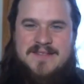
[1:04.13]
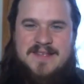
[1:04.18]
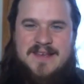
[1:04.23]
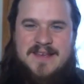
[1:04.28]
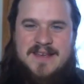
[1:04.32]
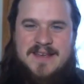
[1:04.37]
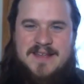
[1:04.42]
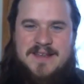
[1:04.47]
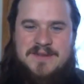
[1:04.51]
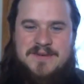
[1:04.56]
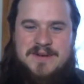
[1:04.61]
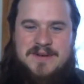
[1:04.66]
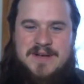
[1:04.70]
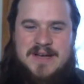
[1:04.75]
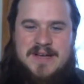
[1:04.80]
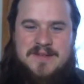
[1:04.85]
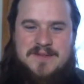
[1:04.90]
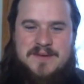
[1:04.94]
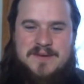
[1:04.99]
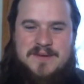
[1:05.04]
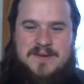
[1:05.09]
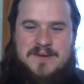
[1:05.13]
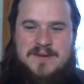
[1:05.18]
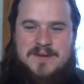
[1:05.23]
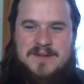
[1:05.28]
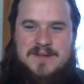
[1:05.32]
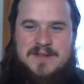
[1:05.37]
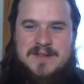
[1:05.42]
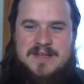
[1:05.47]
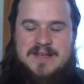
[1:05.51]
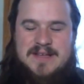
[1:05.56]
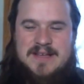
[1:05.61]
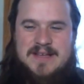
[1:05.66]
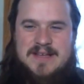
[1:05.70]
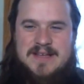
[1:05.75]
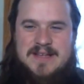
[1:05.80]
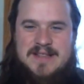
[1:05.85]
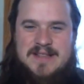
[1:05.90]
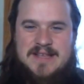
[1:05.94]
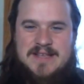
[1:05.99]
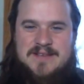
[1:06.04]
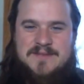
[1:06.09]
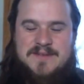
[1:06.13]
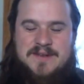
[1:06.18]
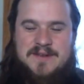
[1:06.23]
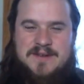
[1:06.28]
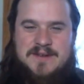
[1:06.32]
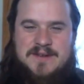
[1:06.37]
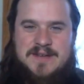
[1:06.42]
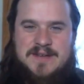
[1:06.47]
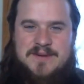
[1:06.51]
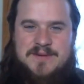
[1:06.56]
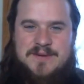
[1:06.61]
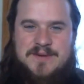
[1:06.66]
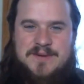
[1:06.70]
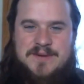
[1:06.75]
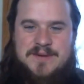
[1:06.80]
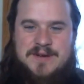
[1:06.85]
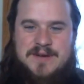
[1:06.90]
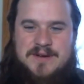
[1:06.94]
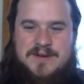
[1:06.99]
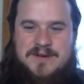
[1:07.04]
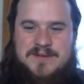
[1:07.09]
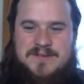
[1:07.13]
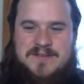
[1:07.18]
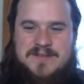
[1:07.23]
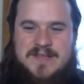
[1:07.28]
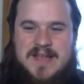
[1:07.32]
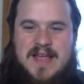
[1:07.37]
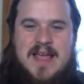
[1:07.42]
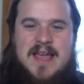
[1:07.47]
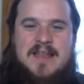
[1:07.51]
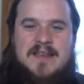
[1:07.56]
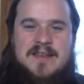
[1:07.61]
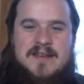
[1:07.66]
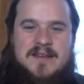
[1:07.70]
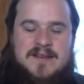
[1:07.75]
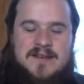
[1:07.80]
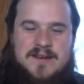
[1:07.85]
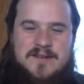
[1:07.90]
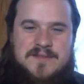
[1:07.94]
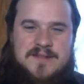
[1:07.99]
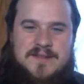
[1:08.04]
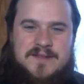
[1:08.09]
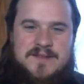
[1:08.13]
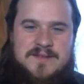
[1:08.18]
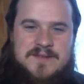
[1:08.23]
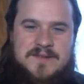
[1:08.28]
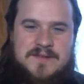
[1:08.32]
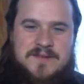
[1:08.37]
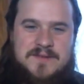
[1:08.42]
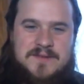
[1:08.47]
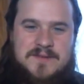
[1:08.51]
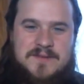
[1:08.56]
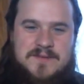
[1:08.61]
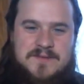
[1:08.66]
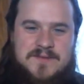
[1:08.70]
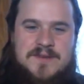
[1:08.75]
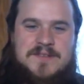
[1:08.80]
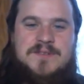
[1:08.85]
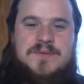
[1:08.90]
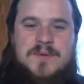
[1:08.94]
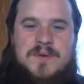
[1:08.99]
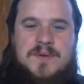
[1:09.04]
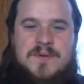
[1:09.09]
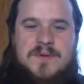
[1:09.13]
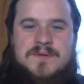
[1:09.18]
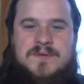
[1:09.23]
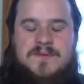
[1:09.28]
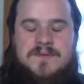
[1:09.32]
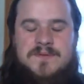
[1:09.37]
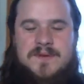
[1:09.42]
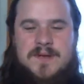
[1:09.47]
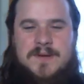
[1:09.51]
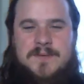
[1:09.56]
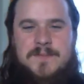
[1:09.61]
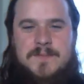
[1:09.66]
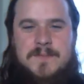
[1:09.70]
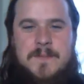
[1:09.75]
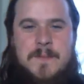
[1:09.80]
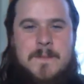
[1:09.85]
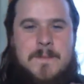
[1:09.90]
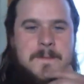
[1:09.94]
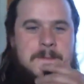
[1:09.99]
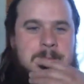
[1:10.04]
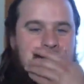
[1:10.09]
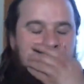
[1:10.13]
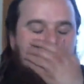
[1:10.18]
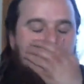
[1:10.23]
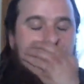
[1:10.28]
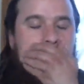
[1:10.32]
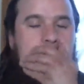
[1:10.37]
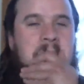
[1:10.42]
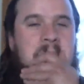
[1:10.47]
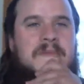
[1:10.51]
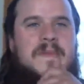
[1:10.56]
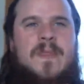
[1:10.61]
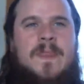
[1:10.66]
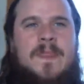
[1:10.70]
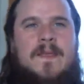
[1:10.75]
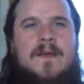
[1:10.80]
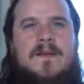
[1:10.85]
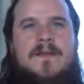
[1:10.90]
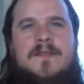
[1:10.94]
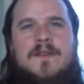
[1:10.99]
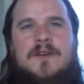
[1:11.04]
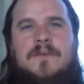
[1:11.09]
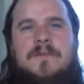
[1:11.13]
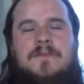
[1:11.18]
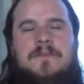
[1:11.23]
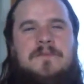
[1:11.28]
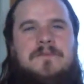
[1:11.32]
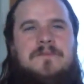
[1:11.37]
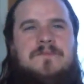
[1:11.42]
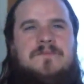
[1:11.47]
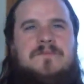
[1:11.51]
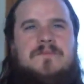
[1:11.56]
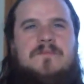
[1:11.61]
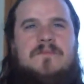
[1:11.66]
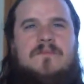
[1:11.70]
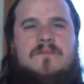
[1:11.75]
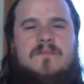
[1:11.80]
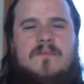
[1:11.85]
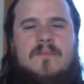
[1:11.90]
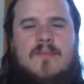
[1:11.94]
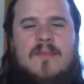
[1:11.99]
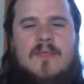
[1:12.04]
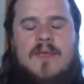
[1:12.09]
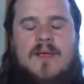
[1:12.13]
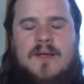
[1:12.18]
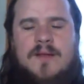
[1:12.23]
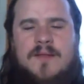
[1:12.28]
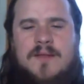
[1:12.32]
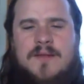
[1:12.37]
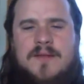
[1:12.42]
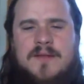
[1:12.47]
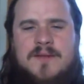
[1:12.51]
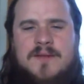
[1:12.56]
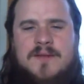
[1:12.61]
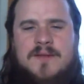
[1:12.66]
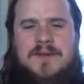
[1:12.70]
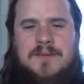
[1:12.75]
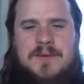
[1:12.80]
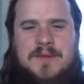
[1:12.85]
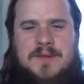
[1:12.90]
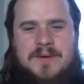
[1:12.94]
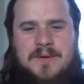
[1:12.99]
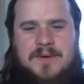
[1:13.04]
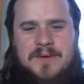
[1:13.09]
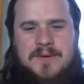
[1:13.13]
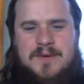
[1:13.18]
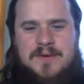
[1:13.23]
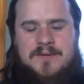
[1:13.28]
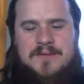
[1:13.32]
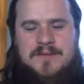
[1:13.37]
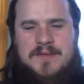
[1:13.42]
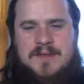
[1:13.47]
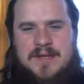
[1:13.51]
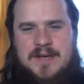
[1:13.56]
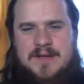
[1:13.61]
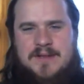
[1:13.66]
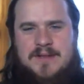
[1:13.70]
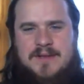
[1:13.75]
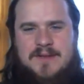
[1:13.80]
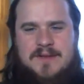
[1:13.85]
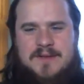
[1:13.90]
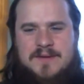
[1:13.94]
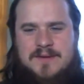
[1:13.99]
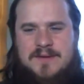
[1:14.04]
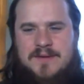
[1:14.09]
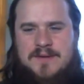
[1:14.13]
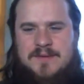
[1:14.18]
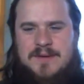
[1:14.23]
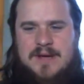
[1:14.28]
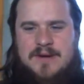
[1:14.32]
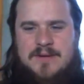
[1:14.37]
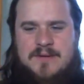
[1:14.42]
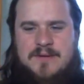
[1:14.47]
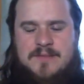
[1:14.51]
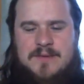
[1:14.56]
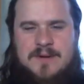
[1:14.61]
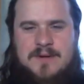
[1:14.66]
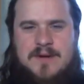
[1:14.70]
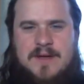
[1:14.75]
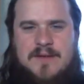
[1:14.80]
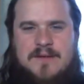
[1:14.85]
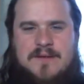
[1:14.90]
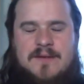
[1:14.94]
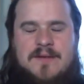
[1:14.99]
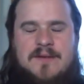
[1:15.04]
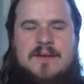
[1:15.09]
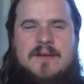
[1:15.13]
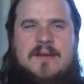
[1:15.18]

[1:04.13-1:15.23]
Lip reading: that you guys all leave here today with a good understanding of these two rituals, right? So this is going to be the order of the day. This is going to be how we progress.